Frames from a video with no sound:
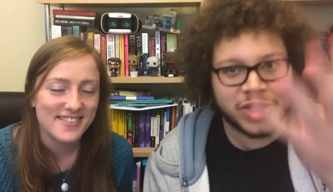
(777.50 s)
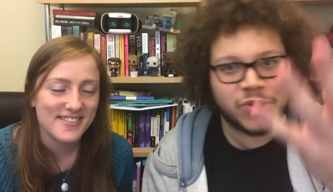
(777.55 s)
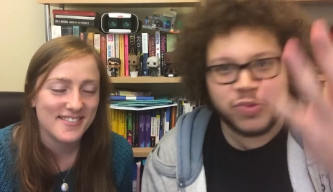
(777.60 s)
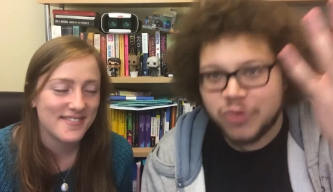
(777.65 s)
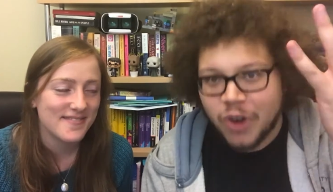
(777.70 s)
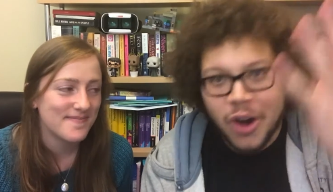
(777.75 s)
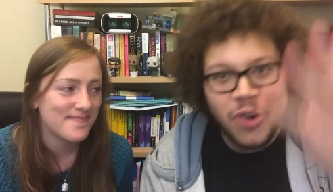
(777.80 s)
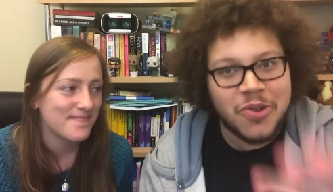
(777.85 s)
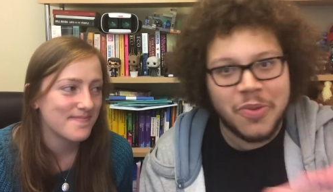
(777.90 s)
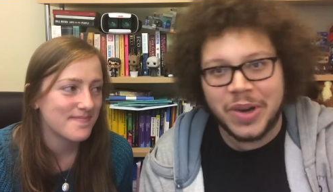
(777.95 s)

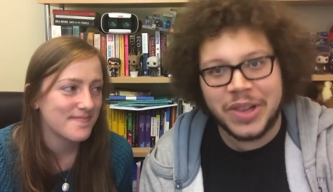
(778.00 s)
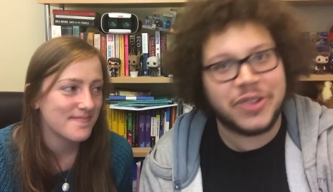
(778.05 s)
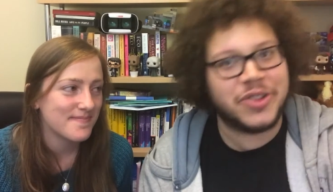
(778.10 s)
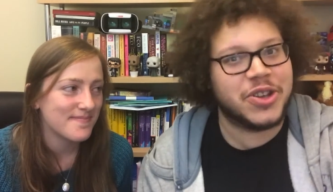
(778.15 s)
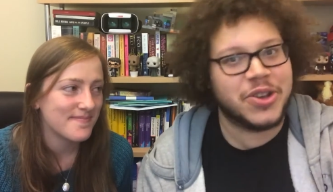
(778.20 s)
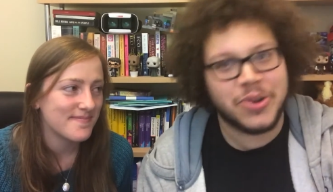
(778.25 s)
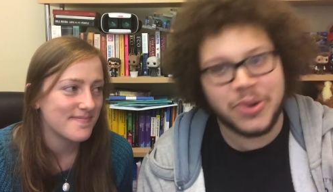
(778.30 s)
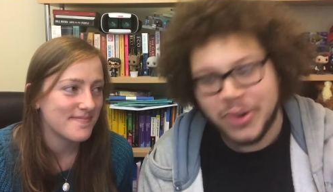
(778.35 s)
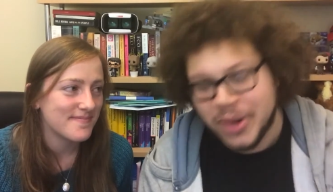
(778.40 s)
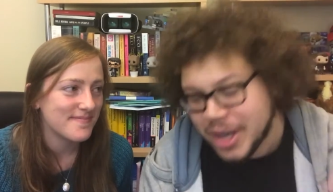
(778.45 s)
Speaker 1: What's wrong
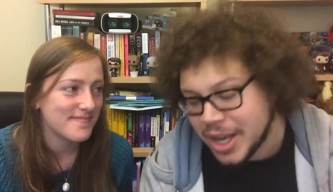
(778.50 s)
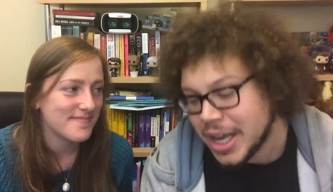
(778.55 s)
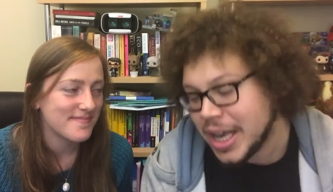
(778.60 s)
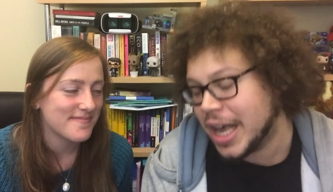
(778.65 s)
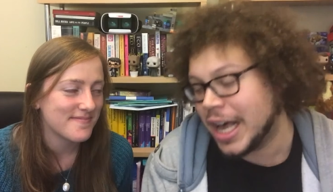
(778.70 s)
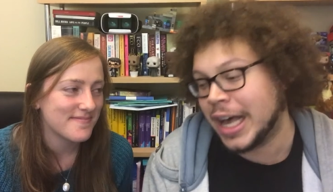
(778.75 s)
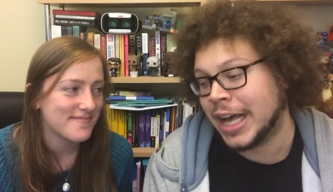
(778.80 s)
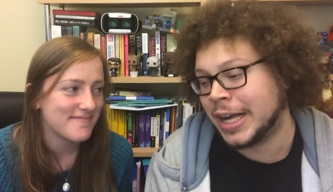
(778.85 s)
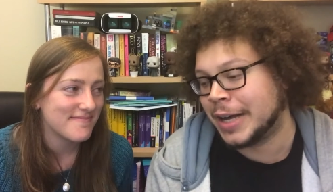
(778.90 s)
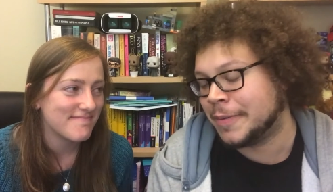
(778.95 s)
with you?
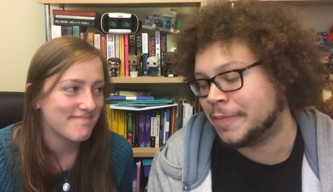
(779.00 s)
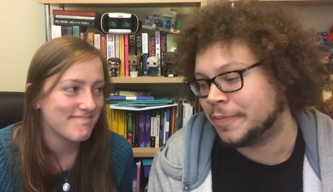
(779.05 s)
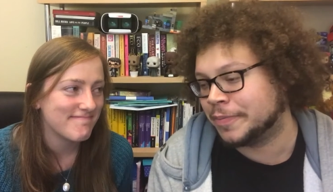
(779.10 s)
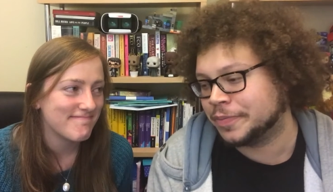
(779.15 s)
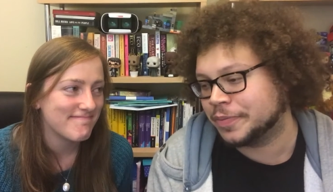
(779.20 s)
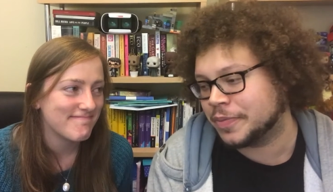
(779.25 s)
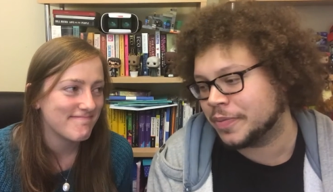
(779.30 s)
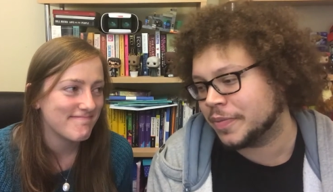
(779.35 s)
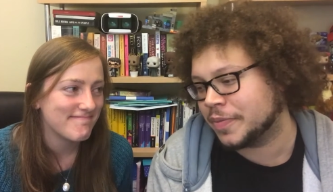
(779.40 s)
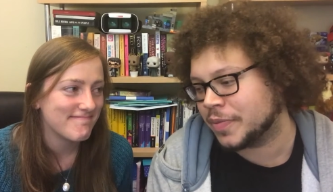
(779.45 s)

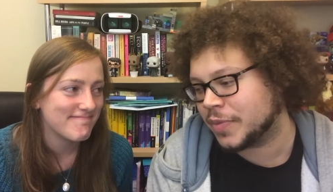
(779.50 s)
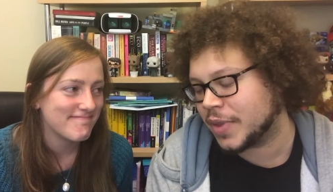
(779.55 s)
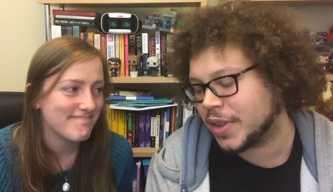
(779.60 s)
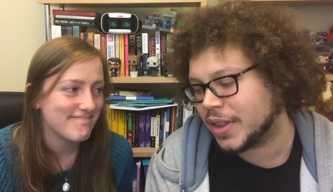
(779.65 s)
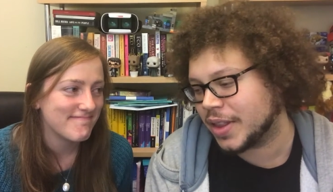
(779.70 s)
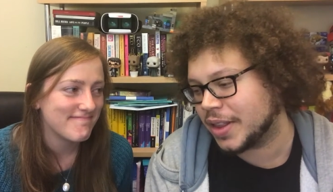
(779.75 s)
Um,